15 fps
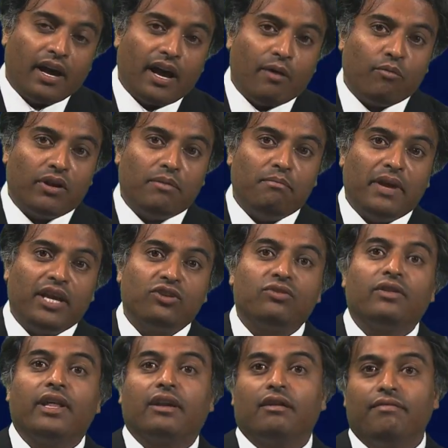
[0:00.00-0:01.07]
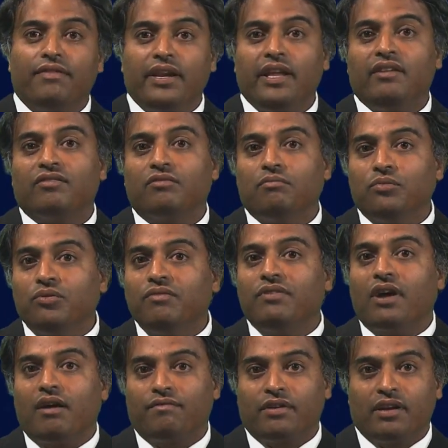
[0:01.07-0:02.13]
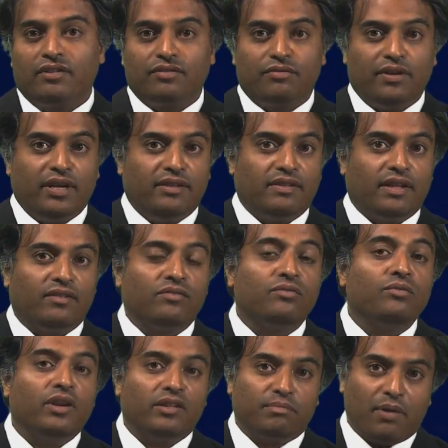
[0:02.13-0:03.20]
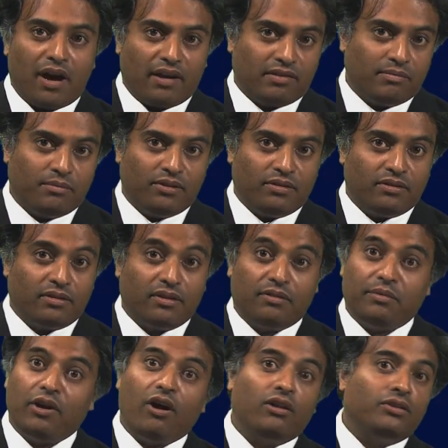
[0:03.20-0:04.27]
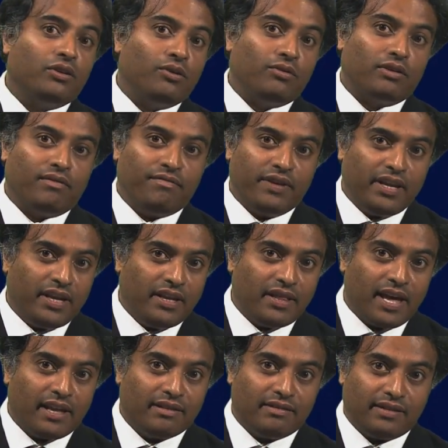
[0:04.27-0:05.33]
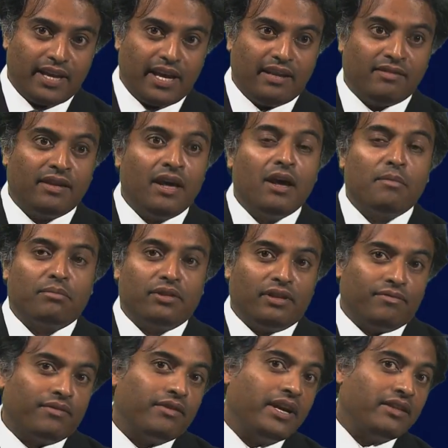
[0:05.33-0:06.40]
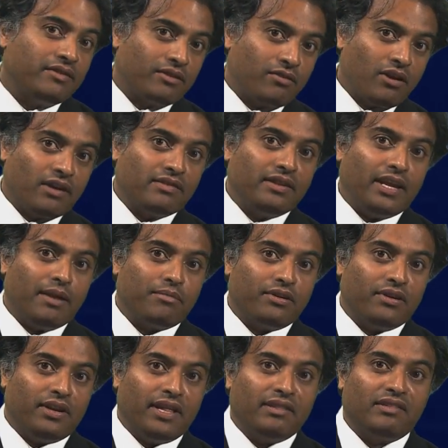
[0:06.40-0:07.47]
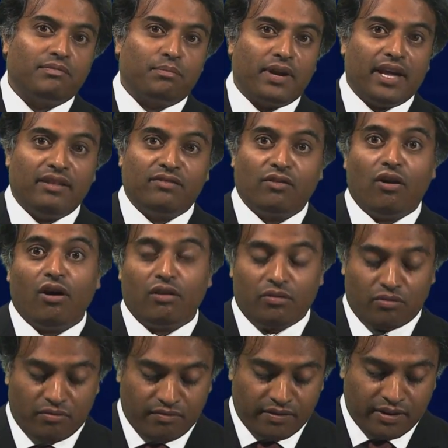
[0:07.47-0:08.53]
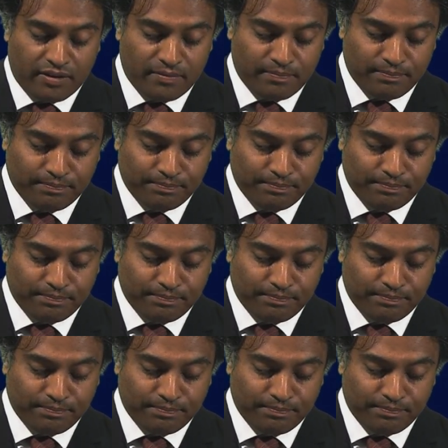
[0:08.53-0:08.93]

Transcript: I want to make sure that graffiti is removed off our streets as soon as possible because we all know graffiti that stays proliferates across the neighborhood and spreads all over.